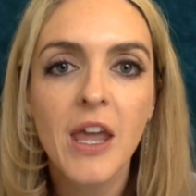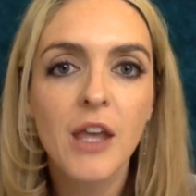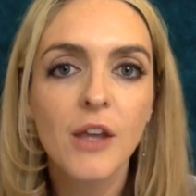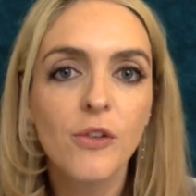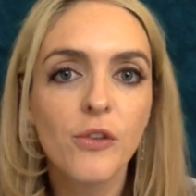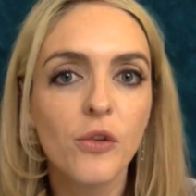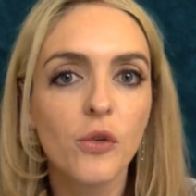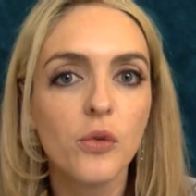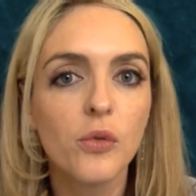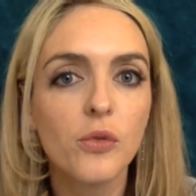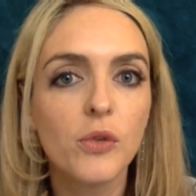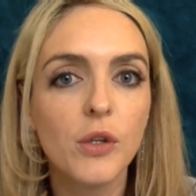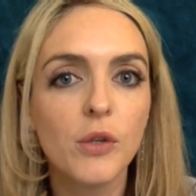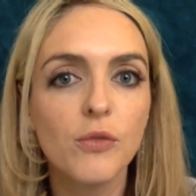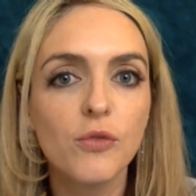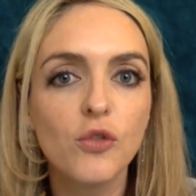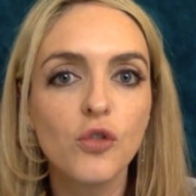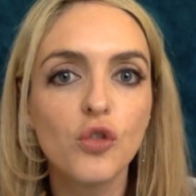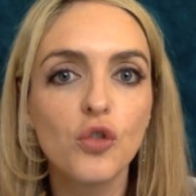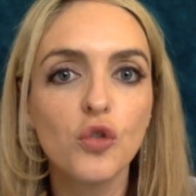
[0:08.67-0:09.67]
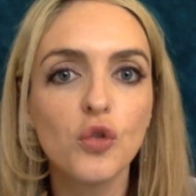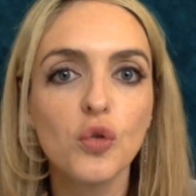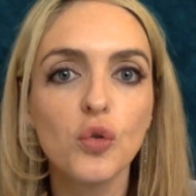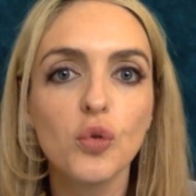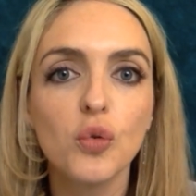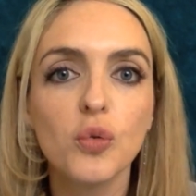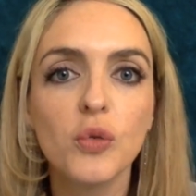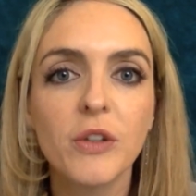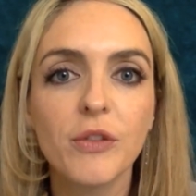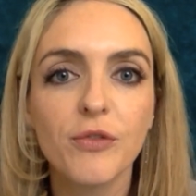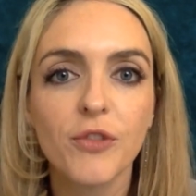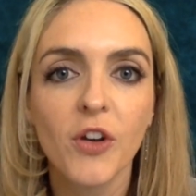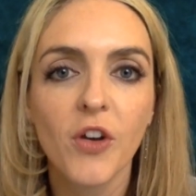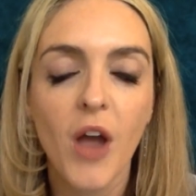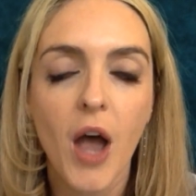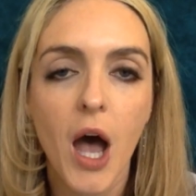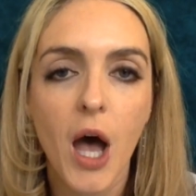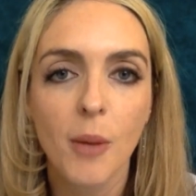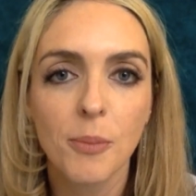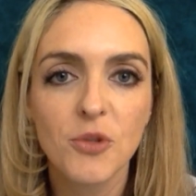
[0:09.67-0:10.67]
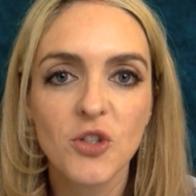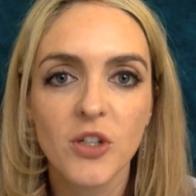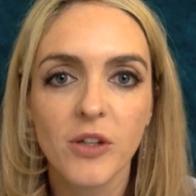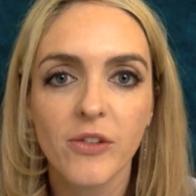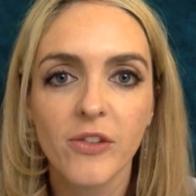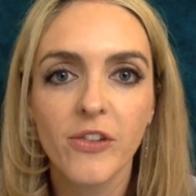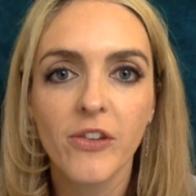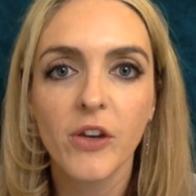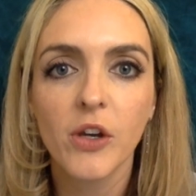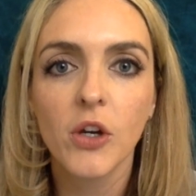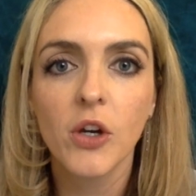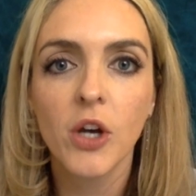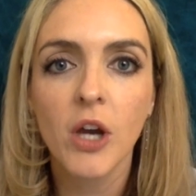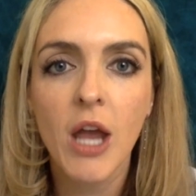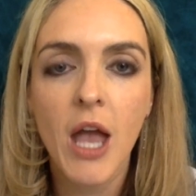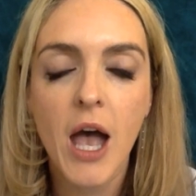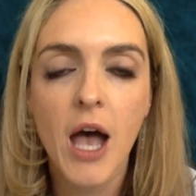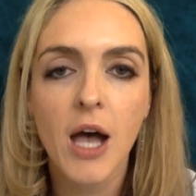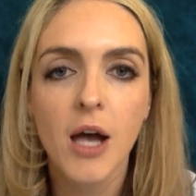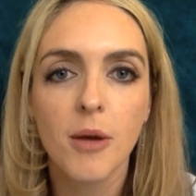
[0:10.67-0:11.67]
So you have two different options here.